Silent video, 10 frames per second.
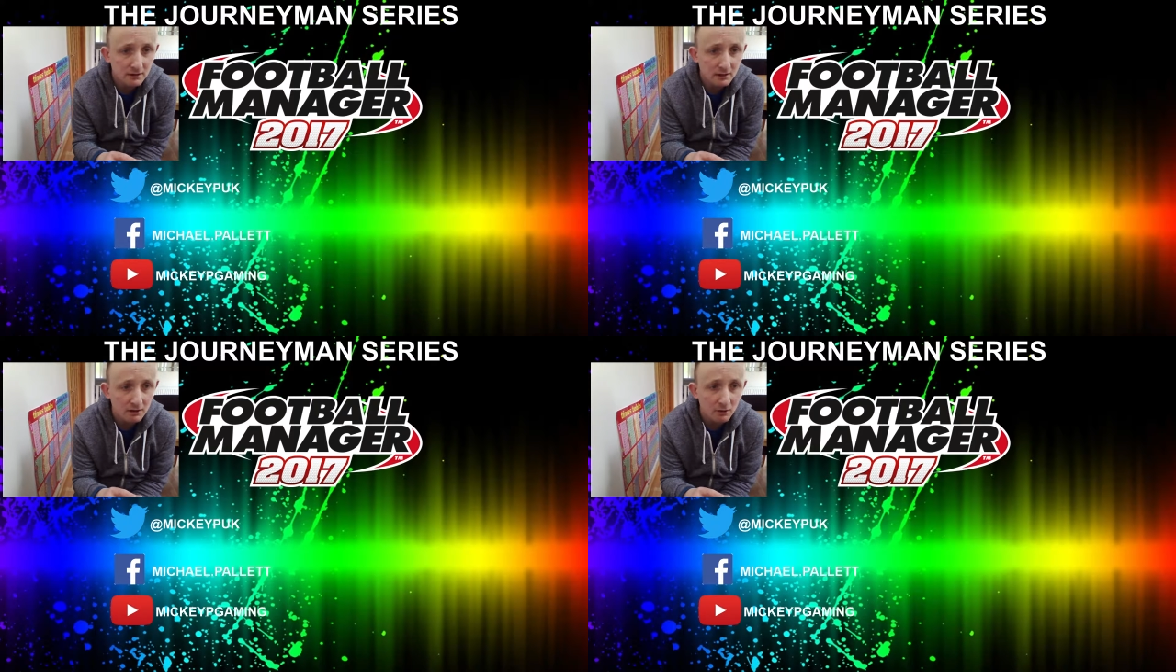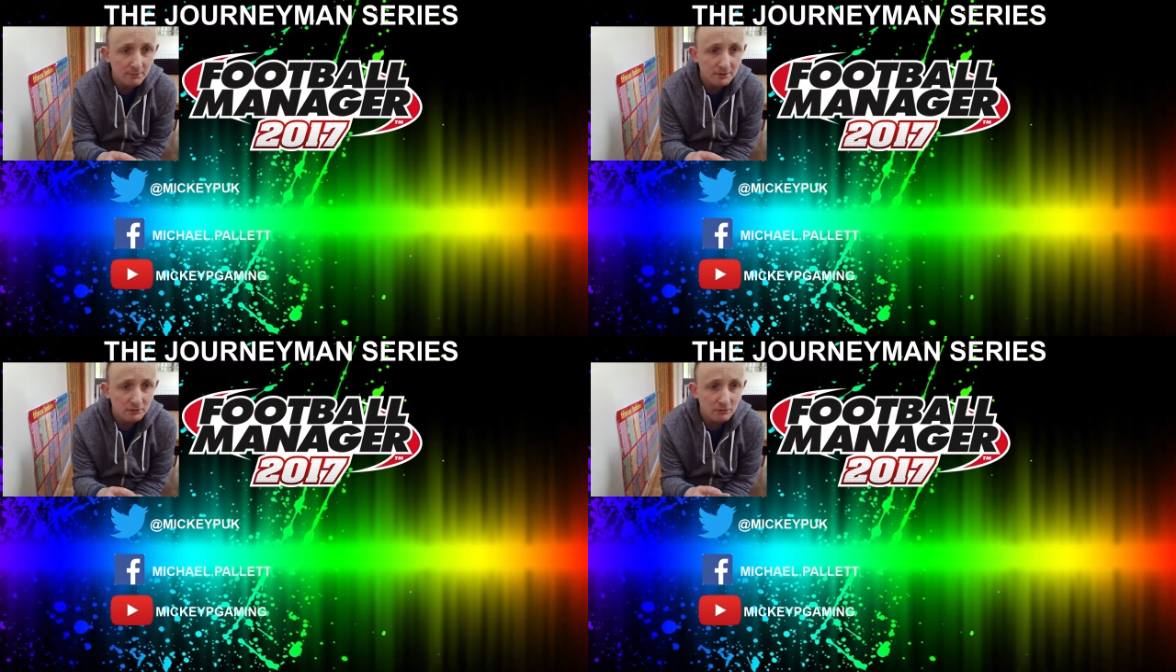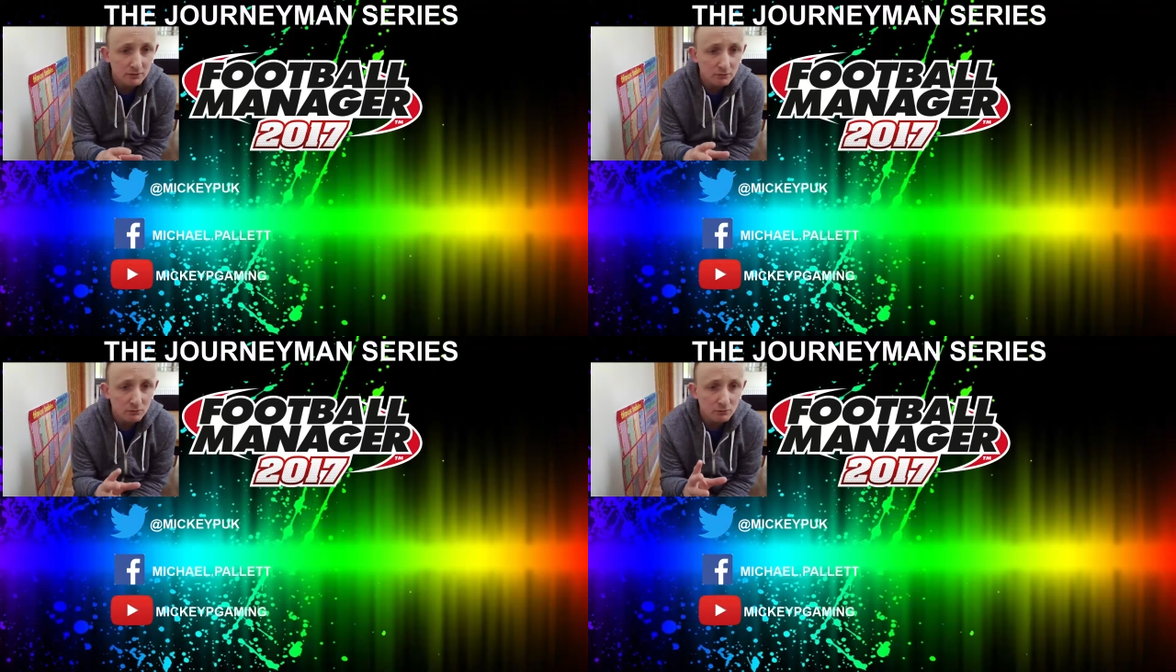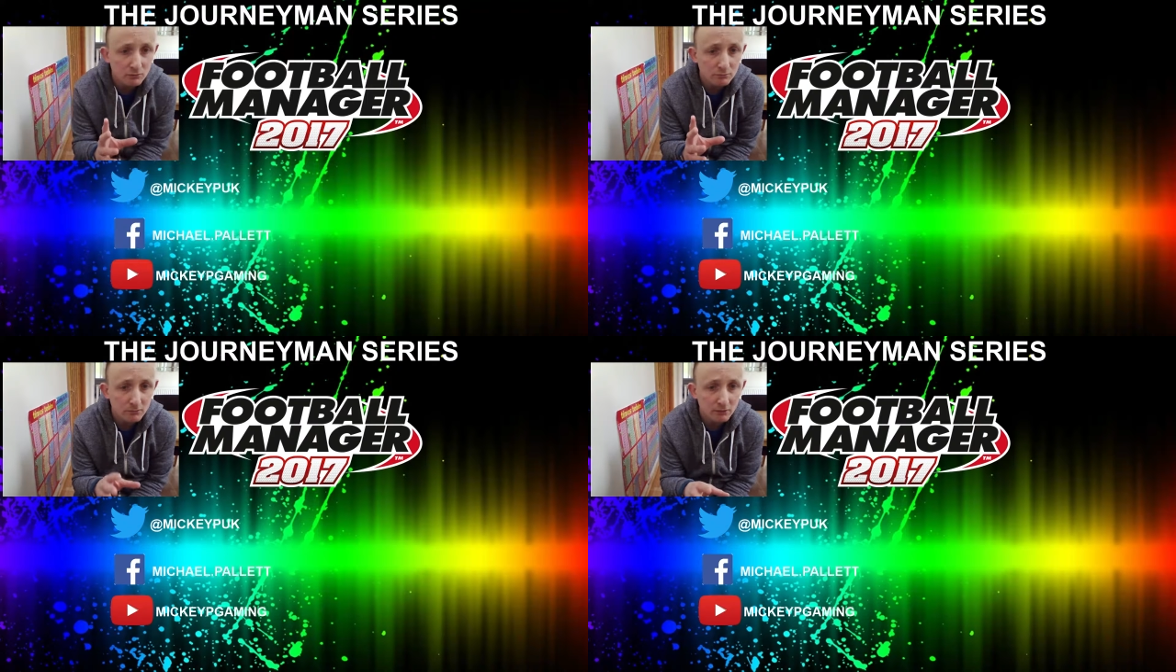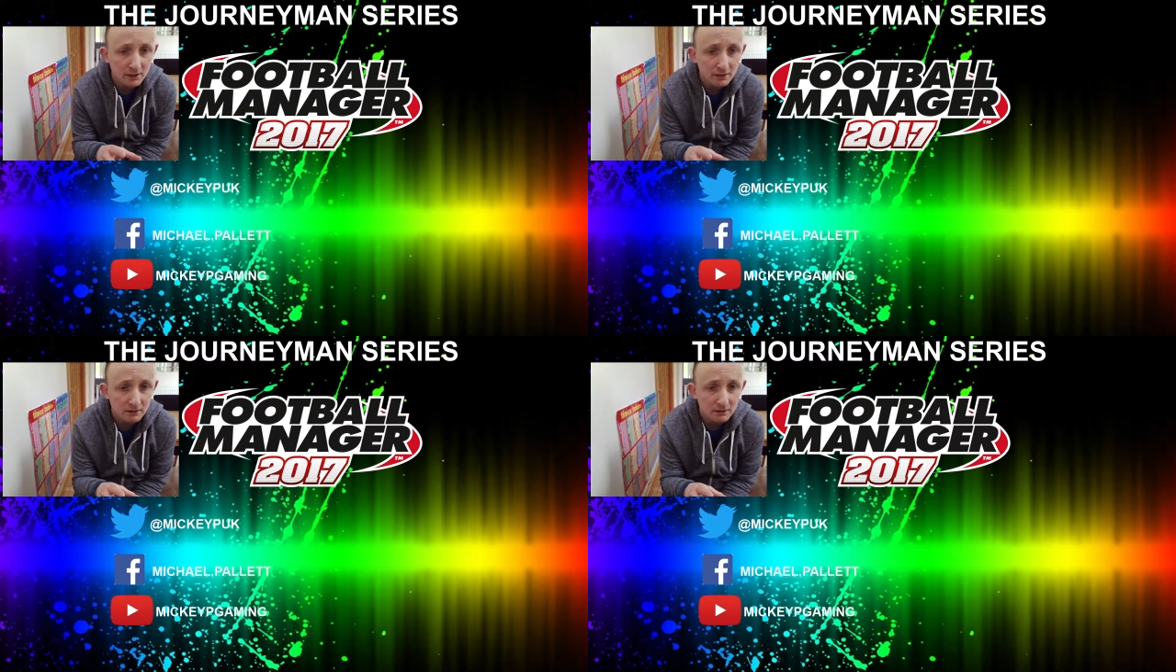and I'll be doing all
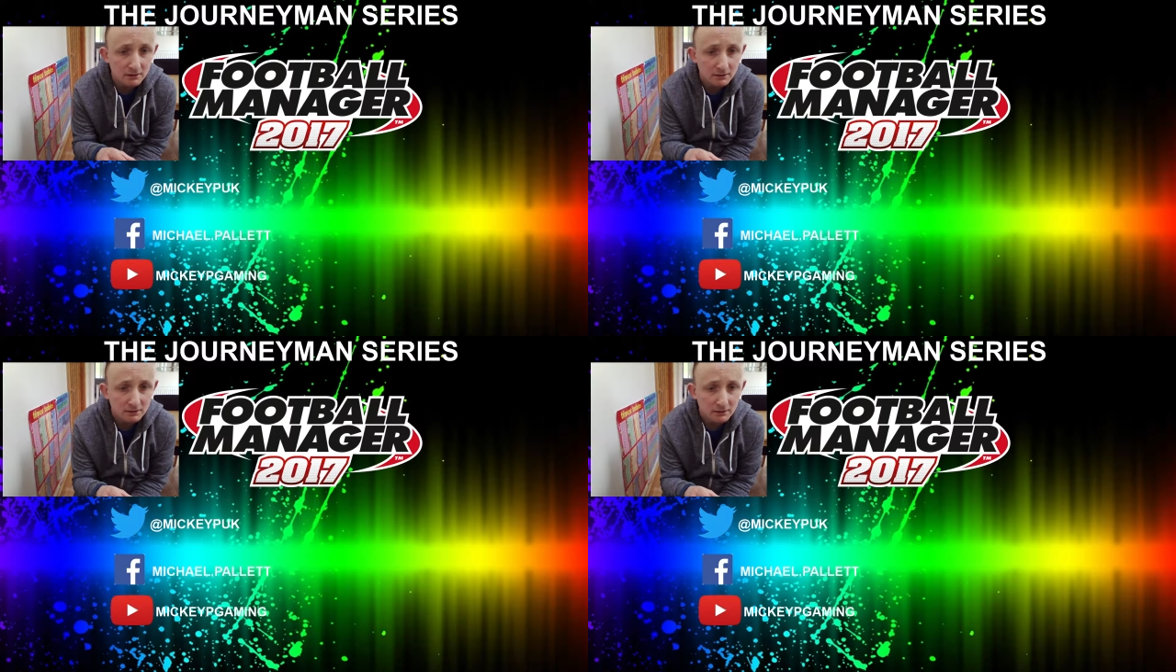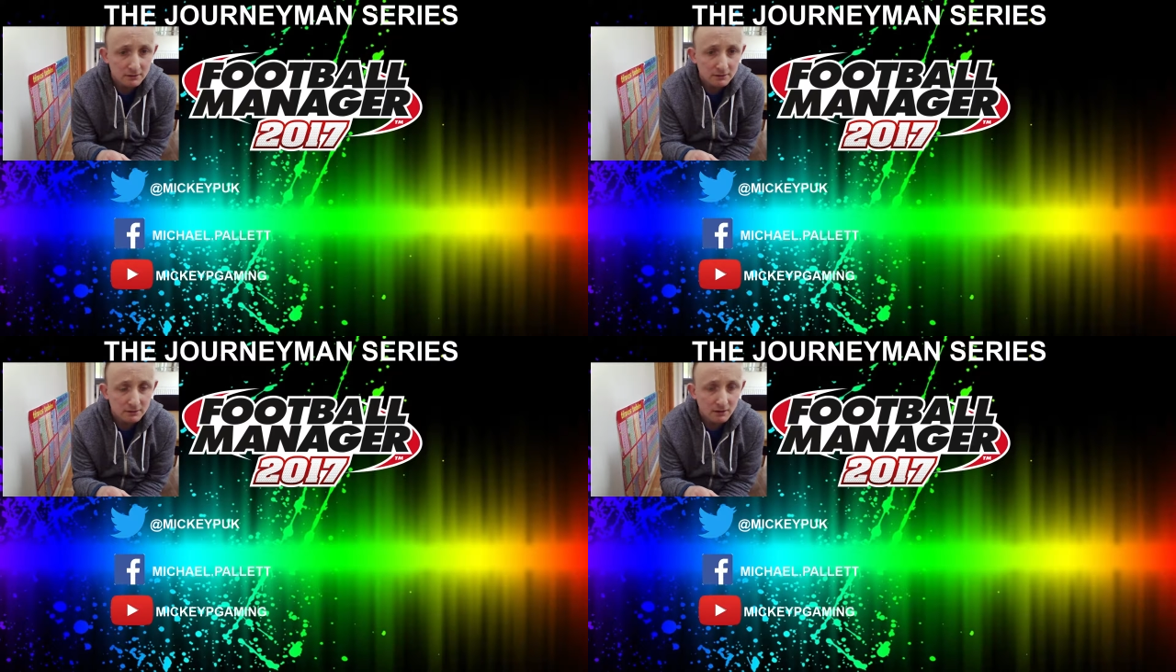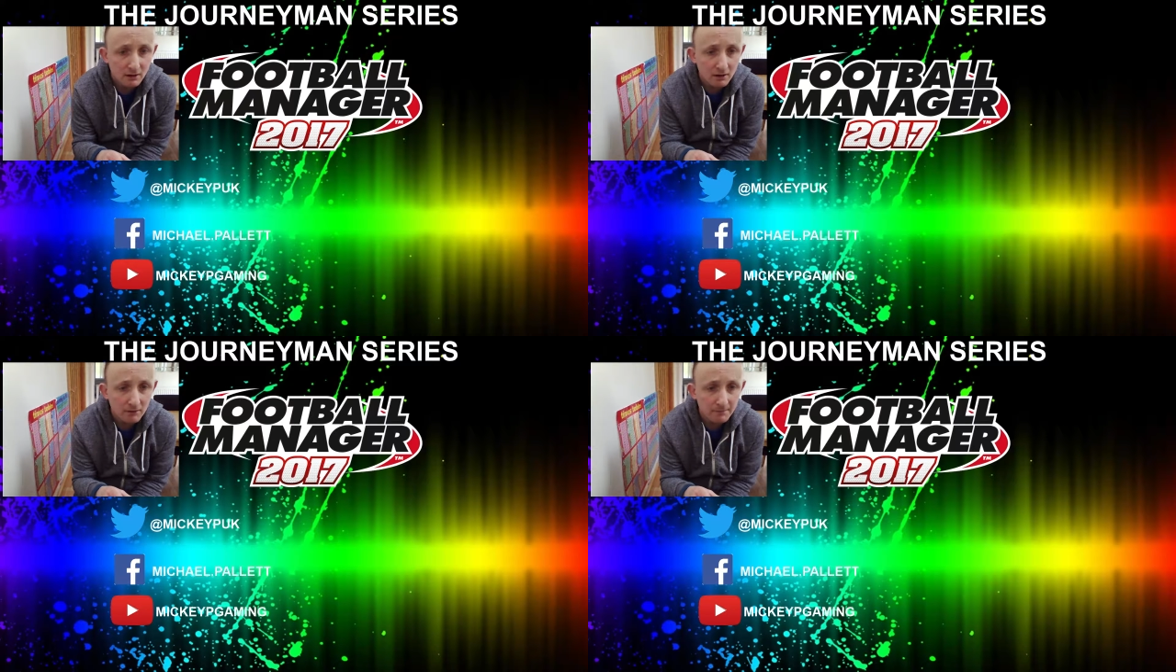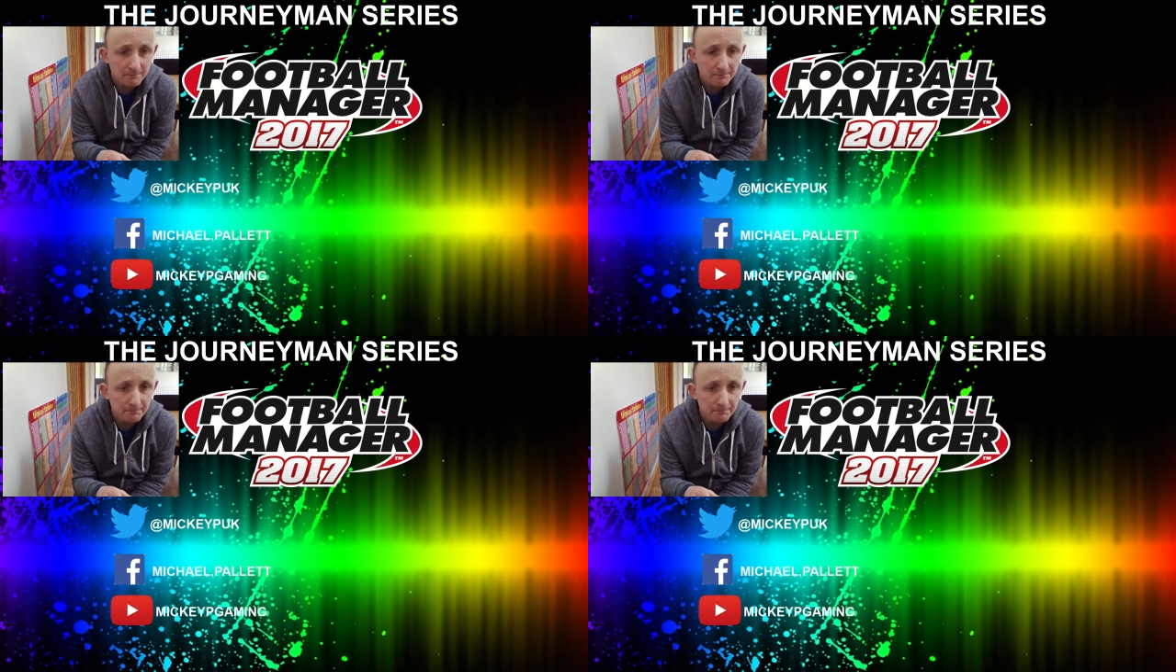my um,